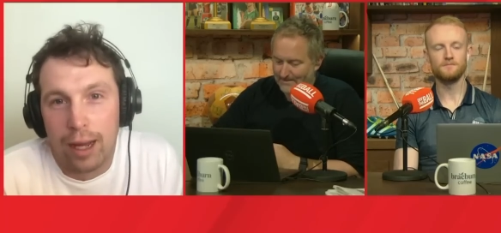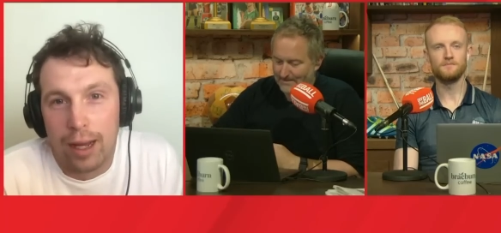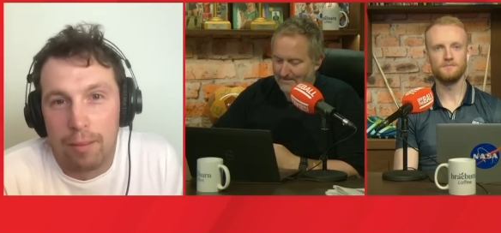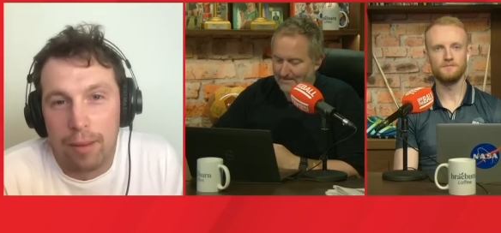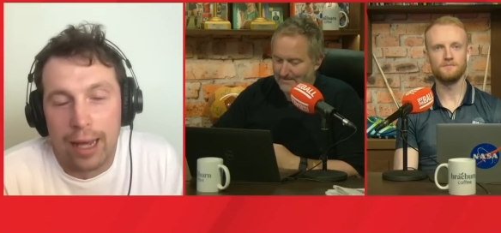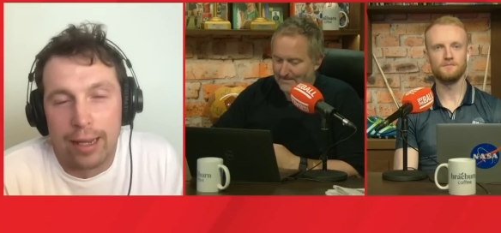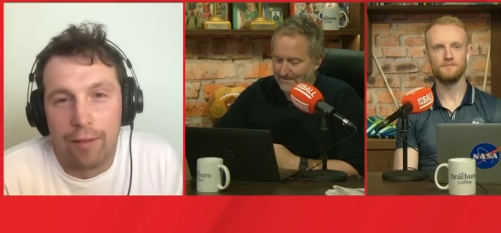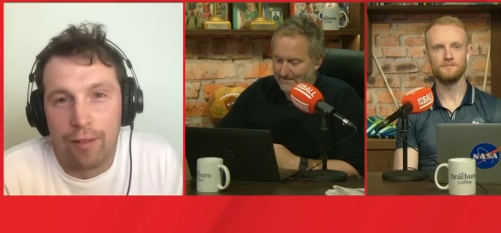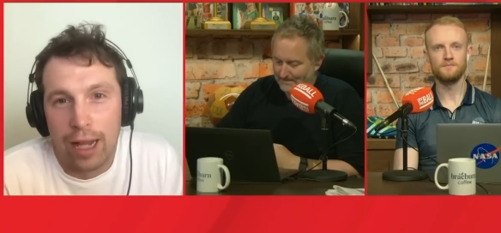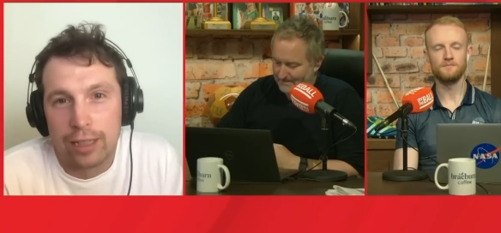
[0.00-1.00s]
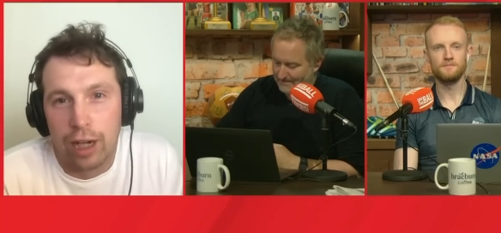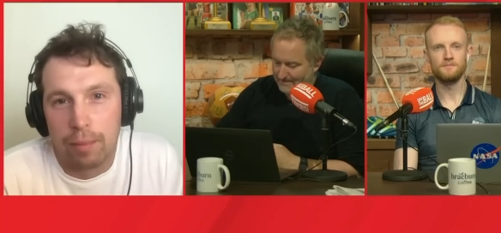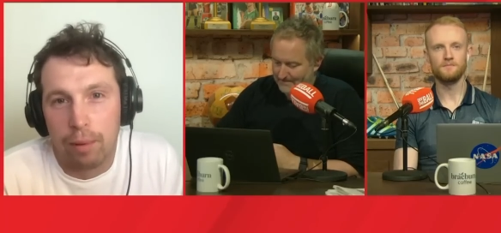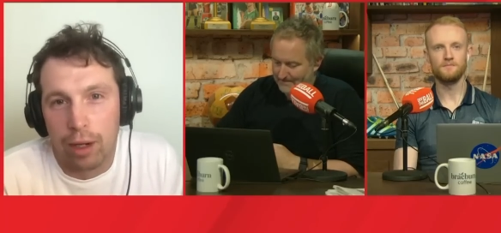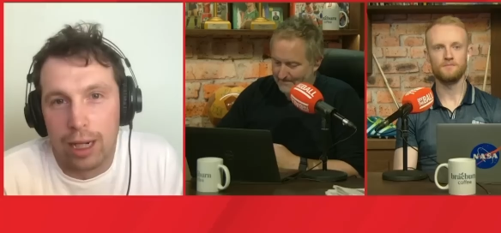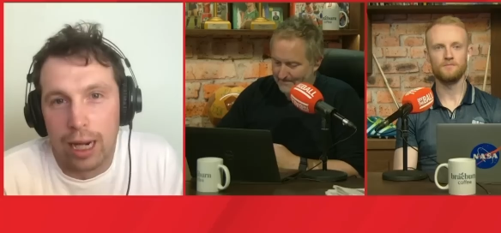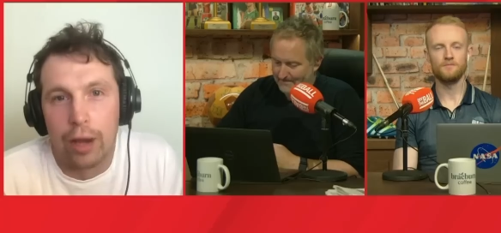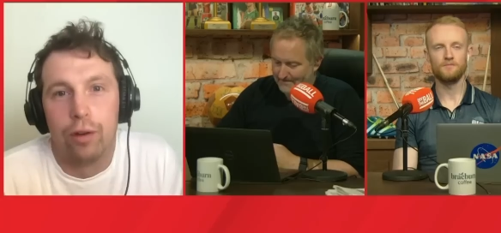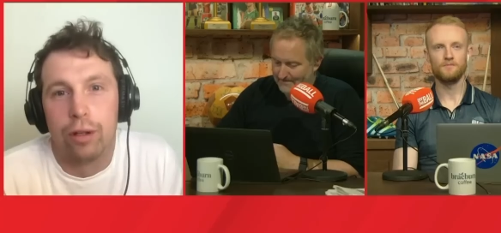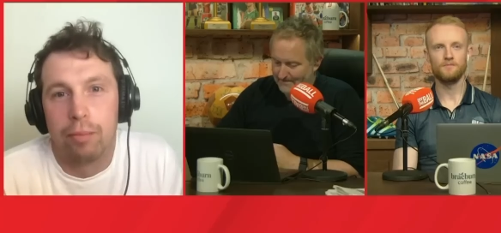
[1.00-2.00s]
Speaker 1: um, and they flat track bullied
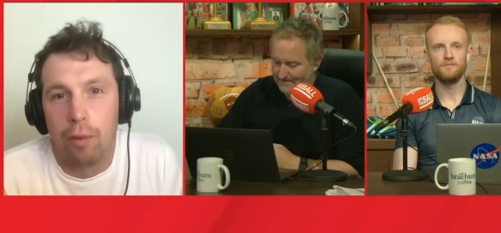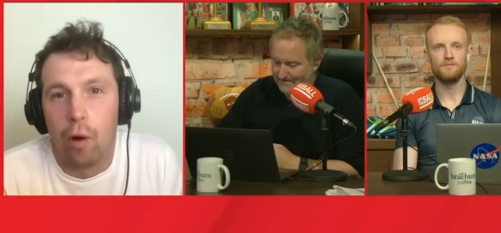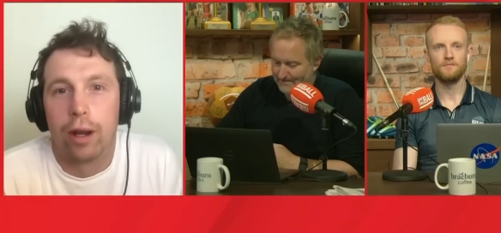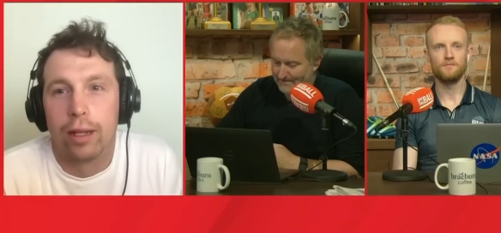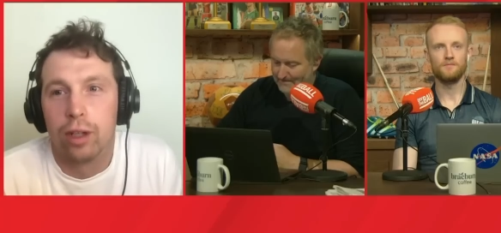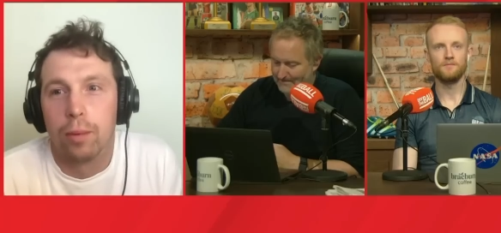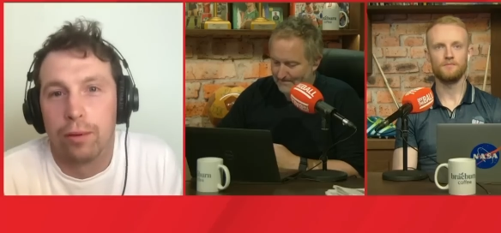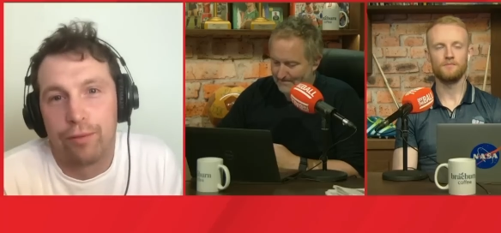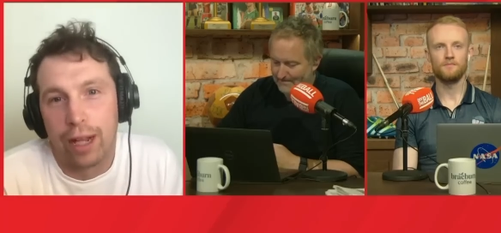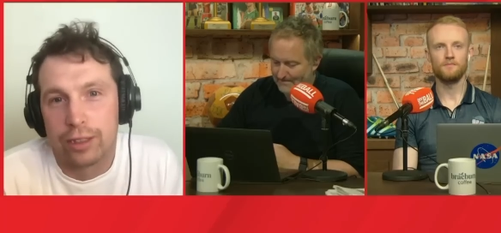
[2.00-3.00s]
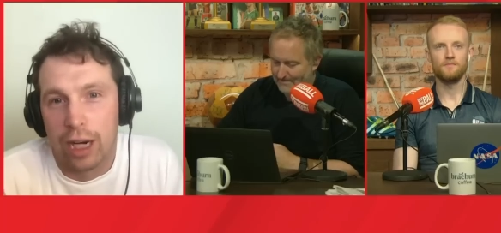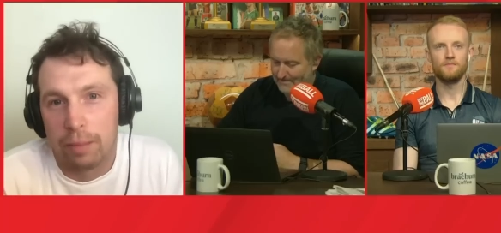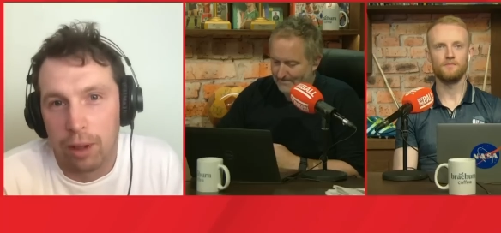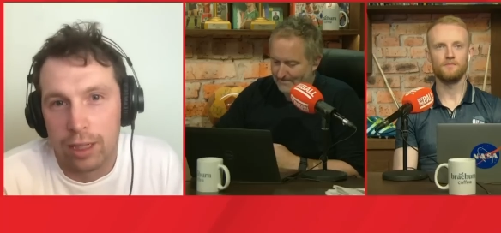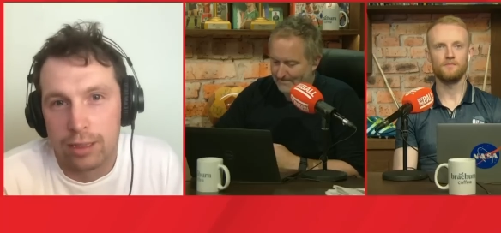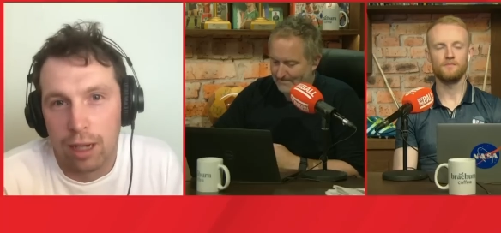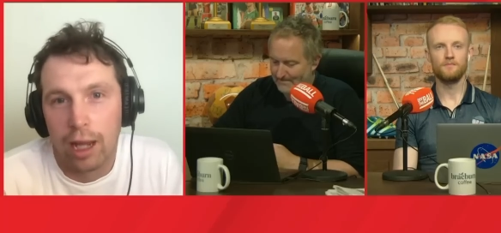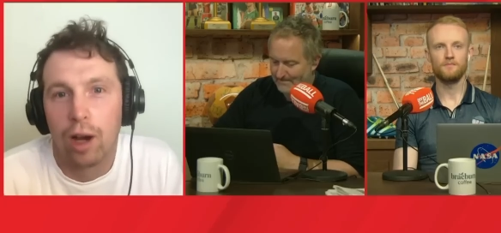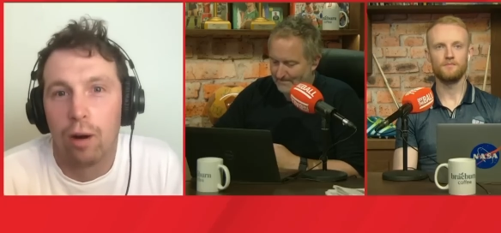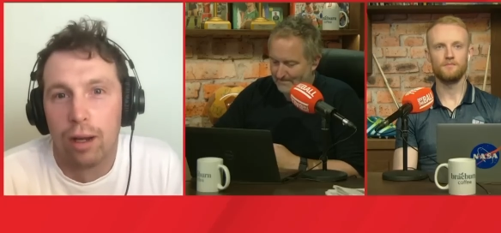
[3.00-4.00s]
Louth more than Dublin flat track bullied
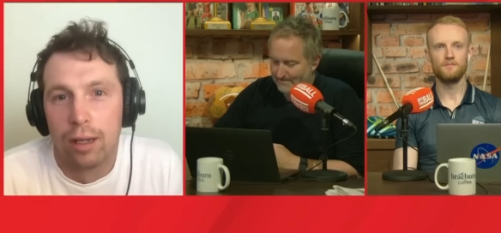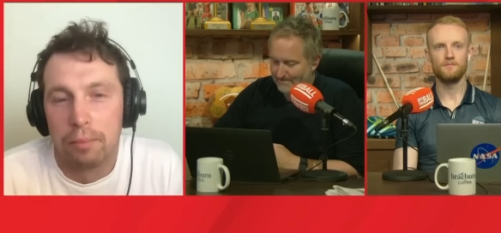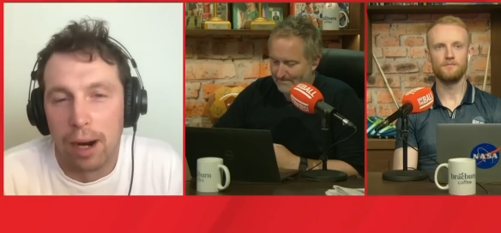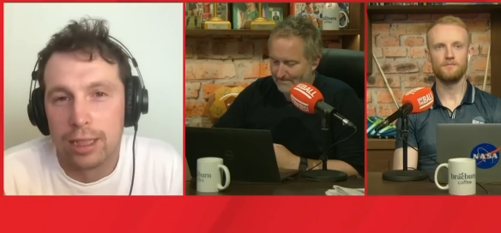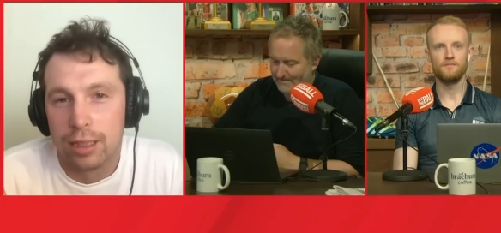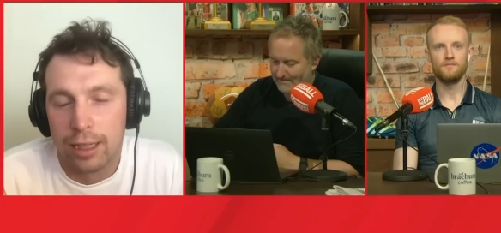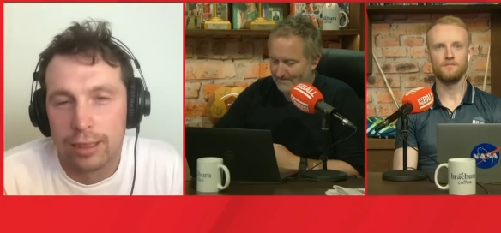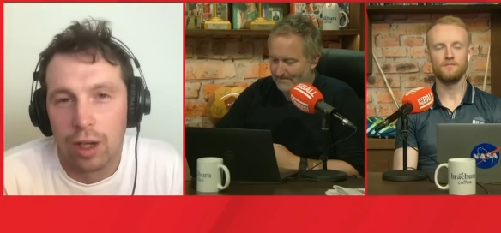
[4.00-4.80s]
Sligo marginally.